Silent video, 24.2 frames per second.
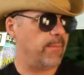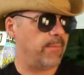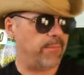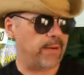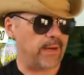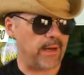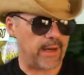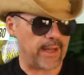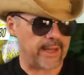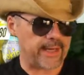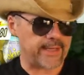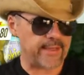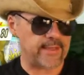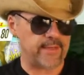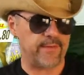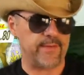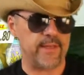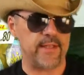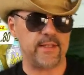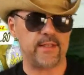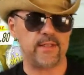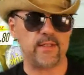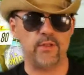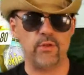pint of
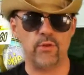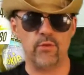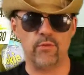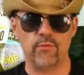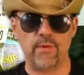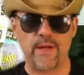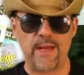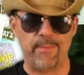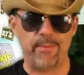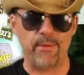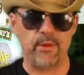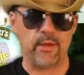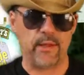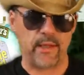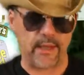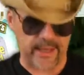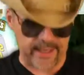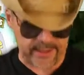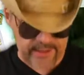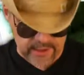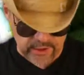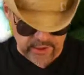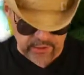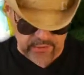this new Rebel
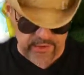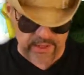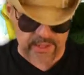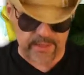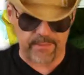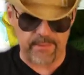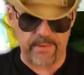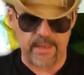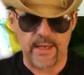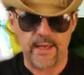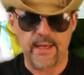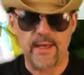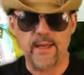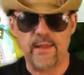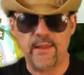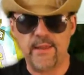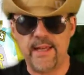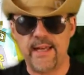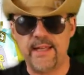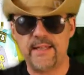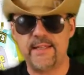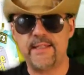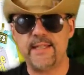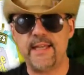ice cream
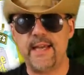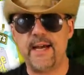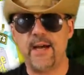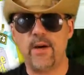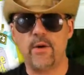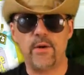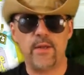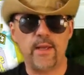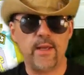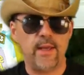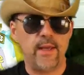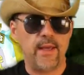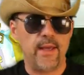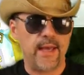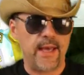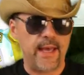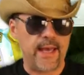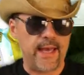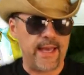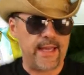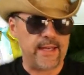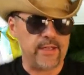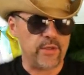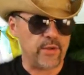that's out.
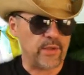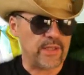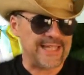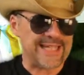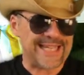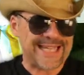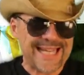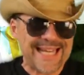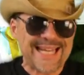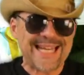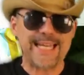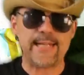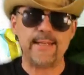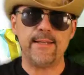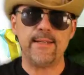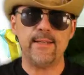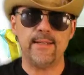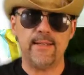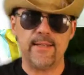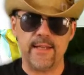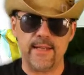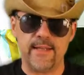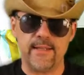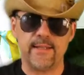And you can eat
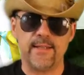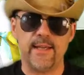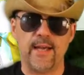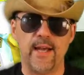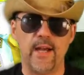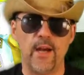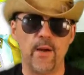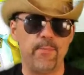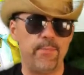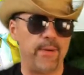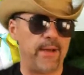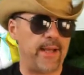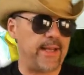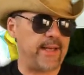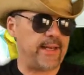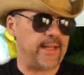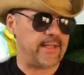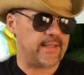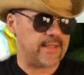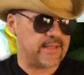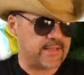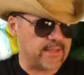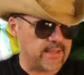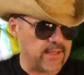the entire pint
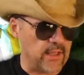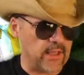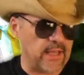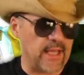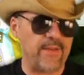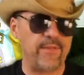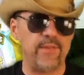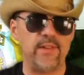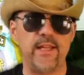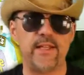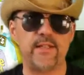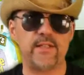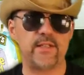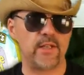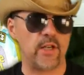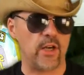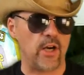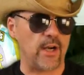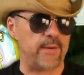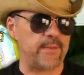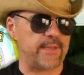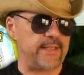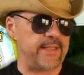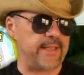and still have less
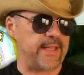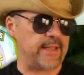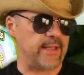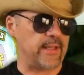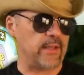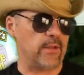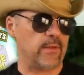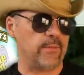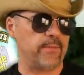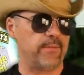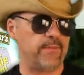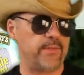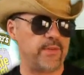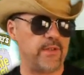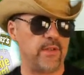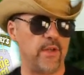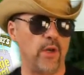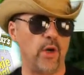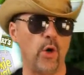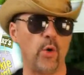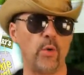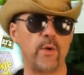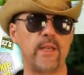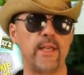carbs than that little
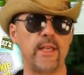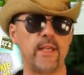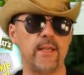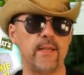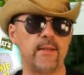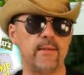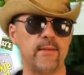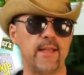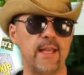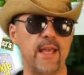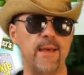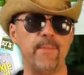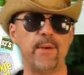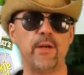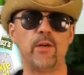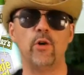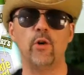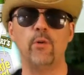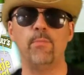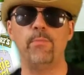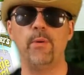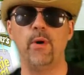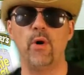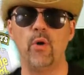hokey
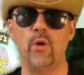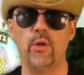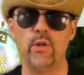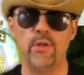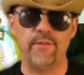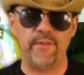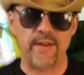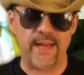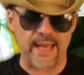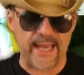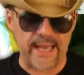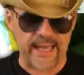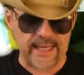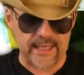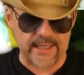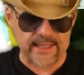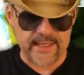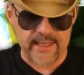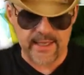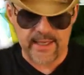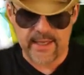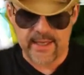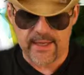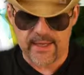chemical bowl of
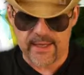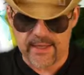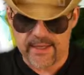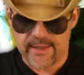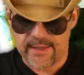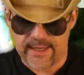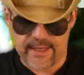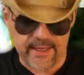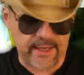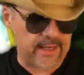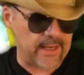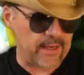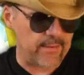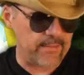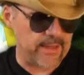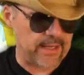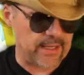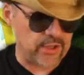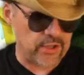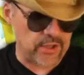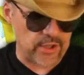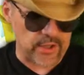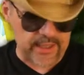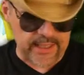eggs that I
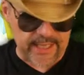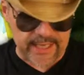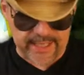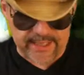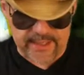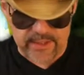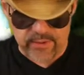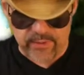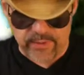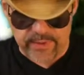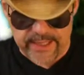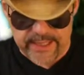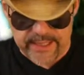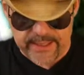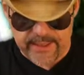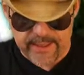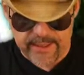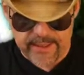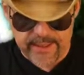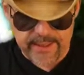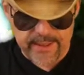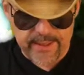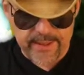mentioned last week.